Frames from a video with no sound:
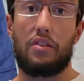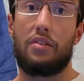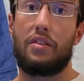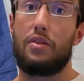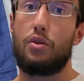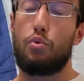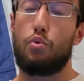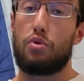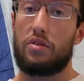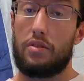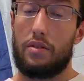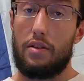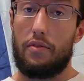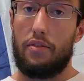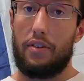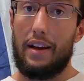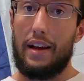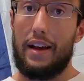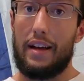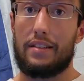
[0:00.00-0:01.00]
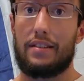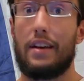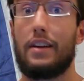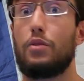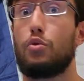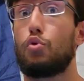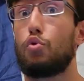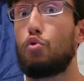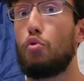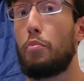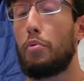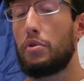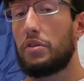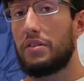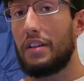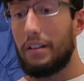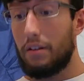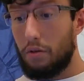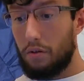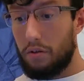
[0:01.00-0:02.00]
then do stiff legs and
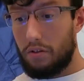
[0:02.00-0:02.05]
superset the